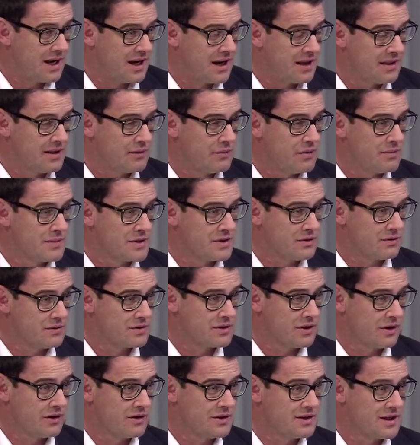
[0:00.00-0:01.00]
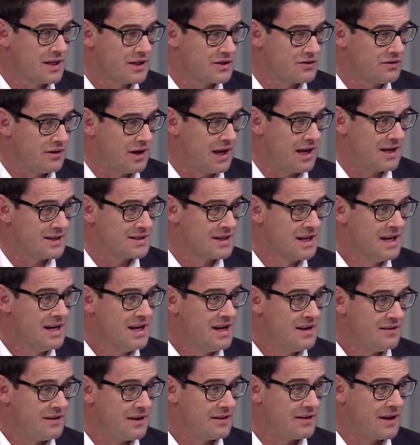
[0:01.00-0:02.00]
and I think we must also contextualize
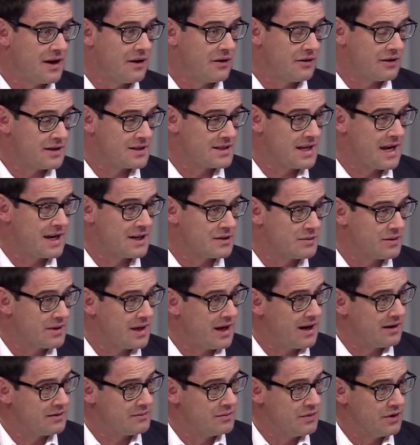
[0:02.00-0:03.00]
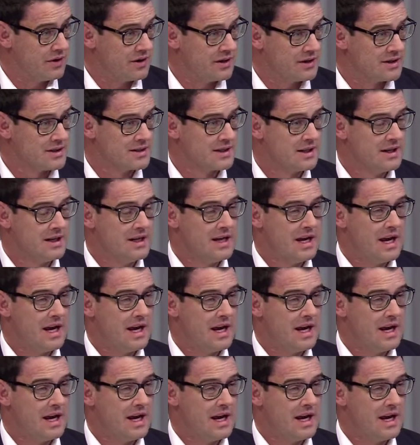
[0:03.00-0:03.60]
that there are attacks without murders,